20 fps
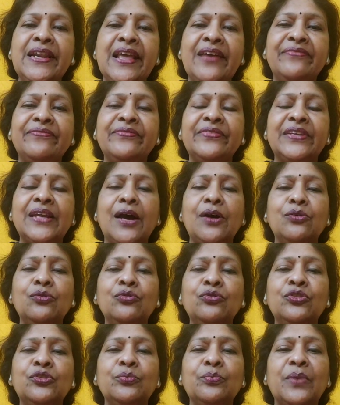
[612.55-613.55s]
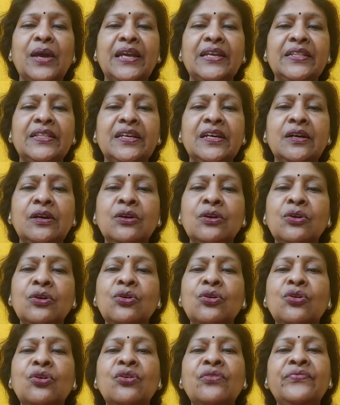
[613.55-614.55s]
left out by the
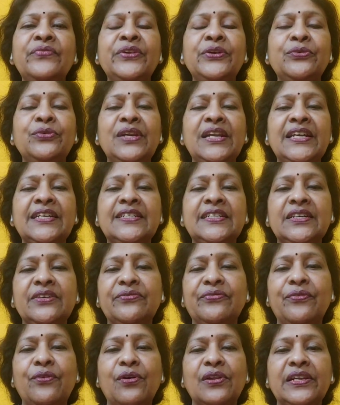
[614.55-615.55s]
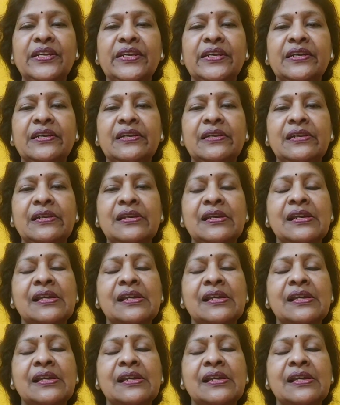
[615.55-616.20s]
ovulating follicle,